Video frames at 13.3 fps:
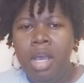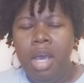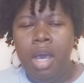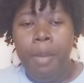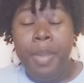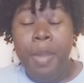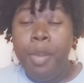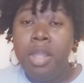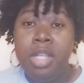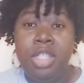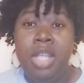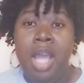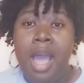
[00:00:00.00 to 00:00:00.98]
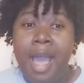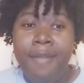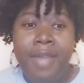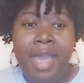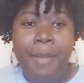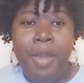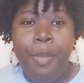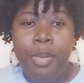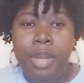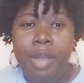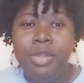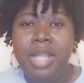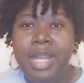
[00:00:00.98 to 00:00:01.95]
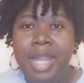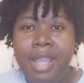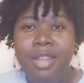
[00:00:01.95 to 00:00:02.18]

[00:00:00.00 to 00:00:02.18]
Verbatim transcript: Um, people are shocked. I've had people that was like they,